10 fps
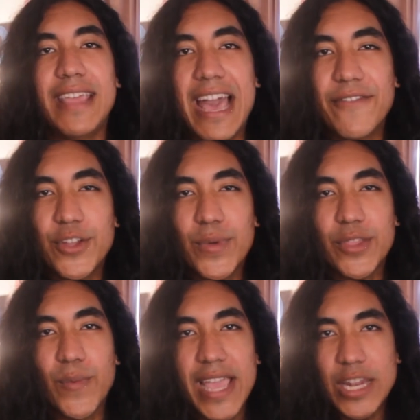The Avenue in
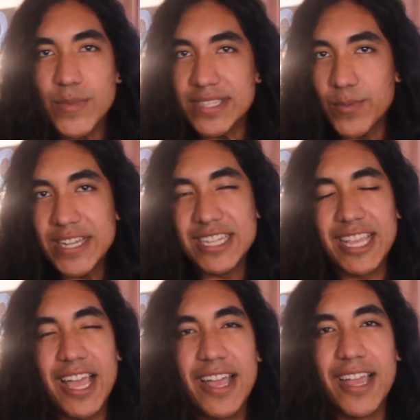the Rain was
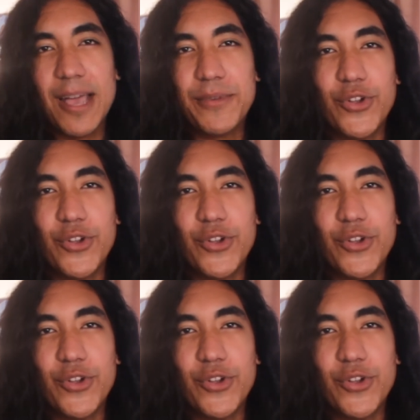originally hung up